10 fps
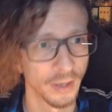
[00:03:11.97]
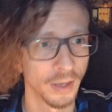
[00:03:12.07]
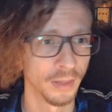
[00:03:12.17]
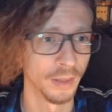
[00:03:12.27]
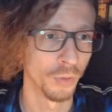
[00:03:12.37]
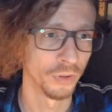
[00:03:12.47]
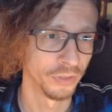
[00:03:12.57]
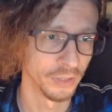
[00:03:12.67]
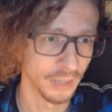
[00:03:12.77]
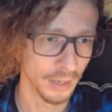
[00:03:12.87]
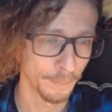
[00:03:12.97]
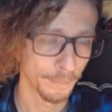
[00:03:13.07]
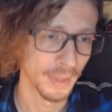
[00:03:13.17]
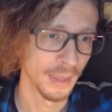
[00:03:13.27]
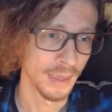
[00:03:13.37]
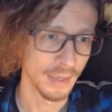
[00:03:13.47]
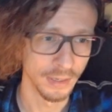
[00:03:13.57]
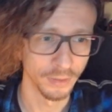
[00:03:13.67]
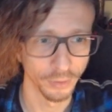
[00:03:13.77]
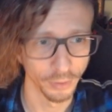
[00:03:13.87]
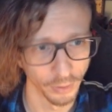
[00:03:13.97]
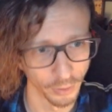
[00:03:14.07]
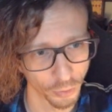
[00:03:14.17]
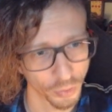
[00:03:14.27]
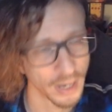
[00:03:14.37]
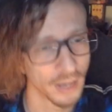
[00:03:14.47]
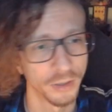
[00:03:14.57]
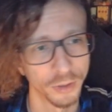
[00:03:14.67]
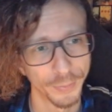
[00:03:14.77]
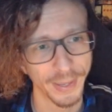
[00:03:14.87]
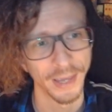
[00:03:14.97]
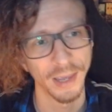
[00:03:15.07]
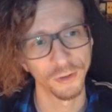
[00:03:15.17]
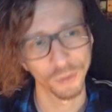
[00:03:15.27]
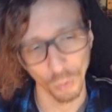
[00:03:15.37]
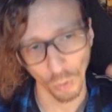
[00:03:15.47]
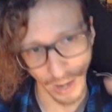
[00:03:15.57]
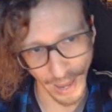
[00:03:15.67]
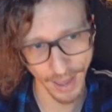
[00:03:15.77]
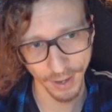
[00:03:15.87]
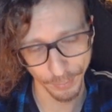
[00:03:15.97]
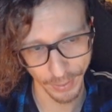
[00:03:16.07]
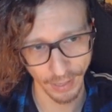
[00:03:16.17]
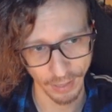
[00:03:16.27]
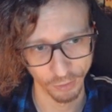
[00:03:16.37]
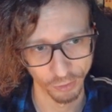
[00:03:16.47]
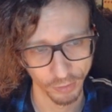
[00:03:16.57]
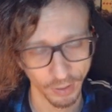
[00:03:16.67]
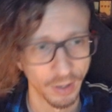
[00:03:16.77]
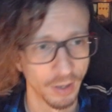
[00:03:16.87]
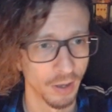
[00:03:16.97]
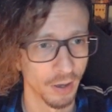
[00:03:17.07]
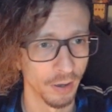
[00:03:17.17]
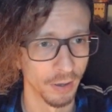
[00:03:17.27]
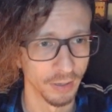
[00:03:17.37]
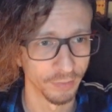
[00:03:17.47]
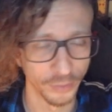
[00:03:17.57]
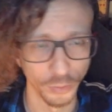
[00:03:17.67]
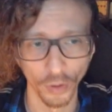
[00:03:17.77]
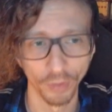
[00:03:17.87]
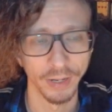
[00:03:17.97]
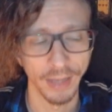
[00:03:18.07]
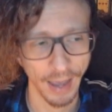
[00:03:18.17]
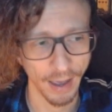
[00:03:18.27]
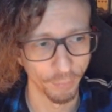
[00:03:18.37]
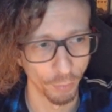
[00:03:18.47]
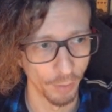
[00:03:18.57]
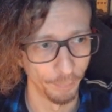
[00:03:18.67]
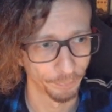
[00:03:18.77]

And then once again, either uh, create a new page or add a page uh, if you already have one.